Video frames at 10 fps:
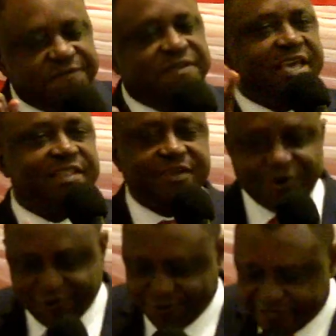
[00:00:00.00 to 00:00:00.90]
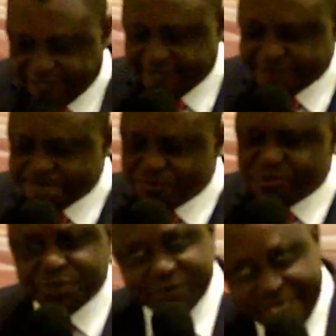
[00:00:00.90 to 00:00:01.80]
fear the Lord.
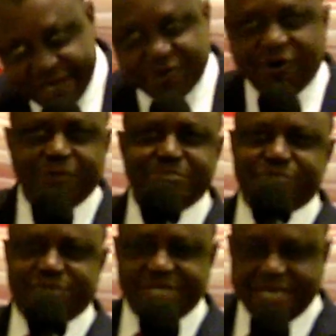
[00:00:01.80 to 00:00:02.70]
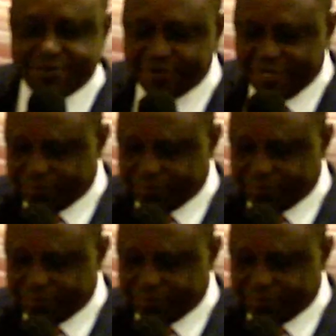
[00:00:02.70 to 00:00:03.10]
So here comes another